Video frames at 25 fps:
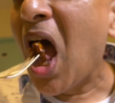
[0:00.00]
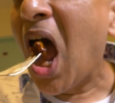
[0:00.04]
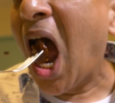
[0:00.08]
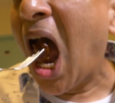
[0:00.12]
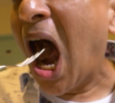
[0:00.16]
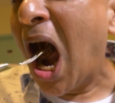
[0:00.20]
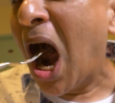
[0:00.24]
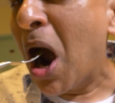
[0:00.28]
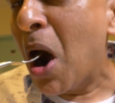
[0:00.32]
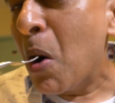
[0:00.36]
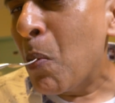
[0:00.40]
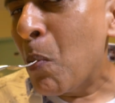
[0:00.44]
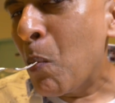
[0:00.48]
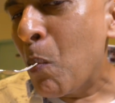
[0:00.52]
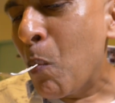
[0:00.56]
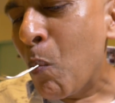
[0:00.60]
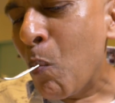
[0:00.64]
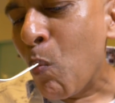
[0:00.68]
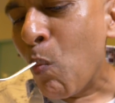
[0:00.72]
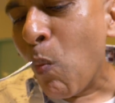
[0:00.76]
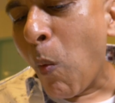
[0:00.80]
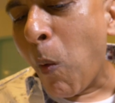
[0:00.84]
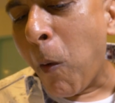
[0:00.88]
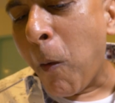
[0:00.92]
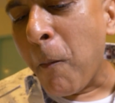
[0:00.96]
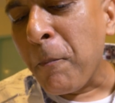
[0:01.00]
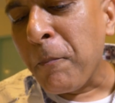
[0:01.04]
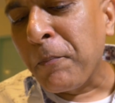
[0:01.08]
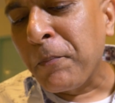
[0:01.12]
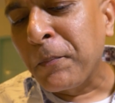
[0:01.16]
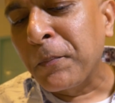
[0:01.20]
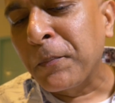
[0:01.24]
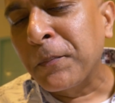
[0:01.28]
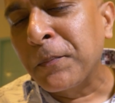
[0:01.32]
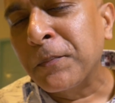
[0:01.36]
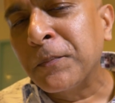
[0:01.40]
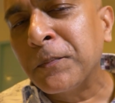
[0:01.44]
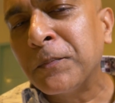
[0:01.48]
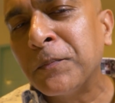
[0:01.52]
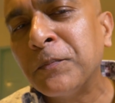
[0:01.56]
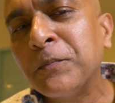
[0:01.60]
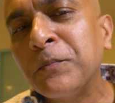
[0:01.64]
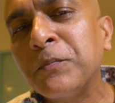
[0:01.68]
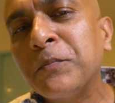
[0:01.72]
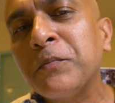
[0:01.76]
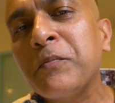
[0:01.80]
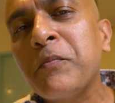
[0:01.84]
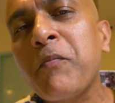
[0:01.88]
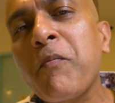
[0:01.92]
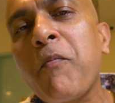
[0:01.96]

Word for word: yielding texture of the eggplant.